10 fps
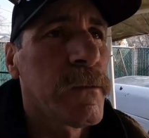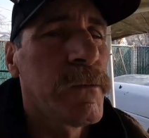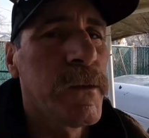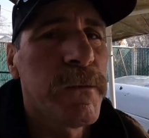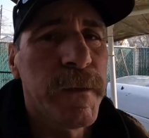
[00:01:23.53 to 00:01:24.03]

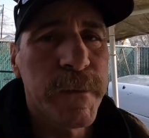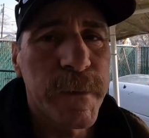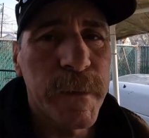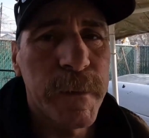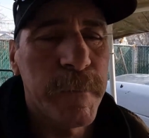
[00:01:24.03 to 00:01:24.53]
fuel
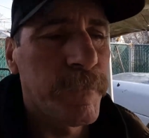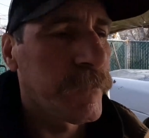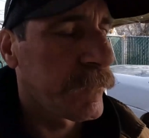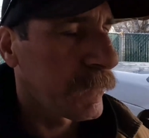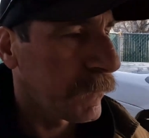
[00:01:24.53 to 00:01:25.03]
filter
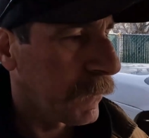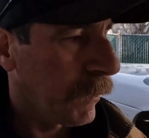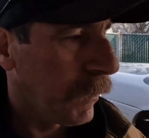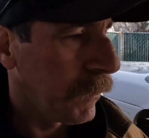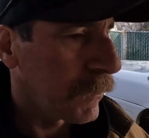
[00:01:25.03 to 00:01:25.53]

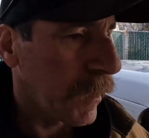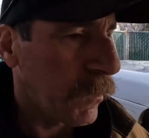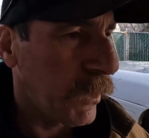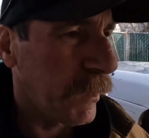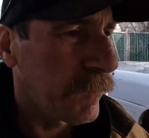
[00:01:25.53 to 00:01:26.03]

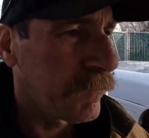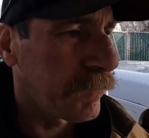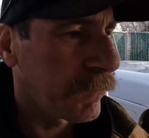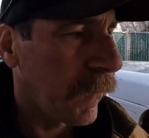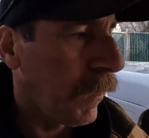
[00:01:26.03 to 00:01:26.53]
somewhere.
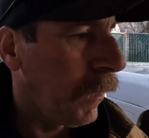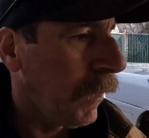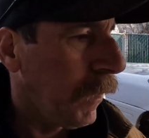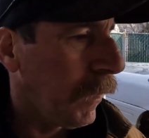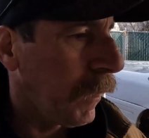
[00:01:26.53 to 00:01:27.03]

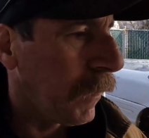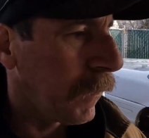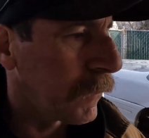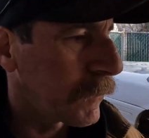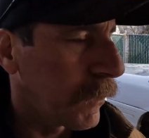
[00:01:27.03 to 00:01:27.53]

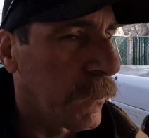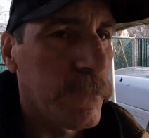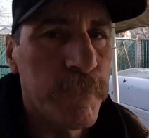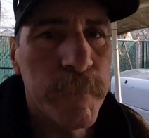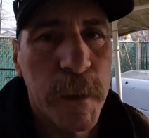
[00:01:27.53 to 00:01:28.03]
So
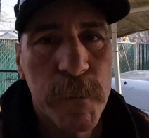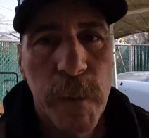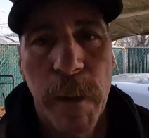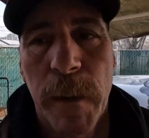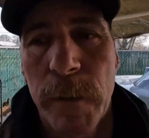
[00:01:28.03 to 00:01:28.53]
that's what
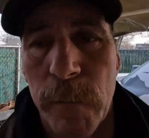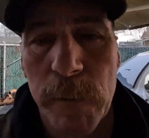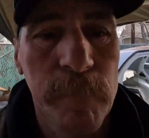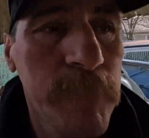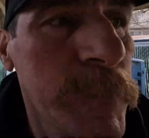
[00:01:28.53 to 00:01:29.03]
I got going.
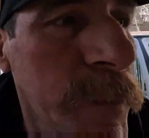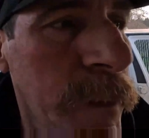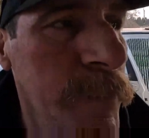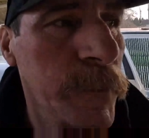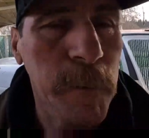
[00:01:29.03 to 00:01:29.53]
So
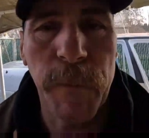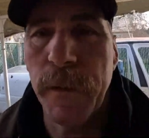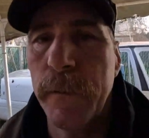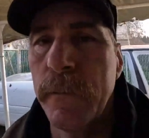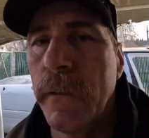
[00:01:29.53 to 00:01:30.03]
that's what I'm gonna
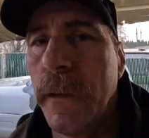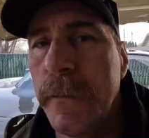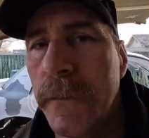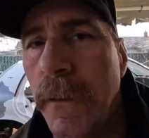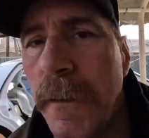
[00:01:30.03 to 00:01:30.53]
get
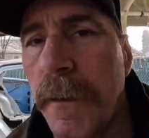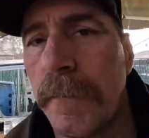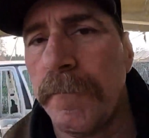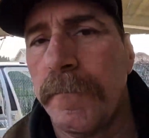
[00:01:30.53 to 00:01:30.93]
started on.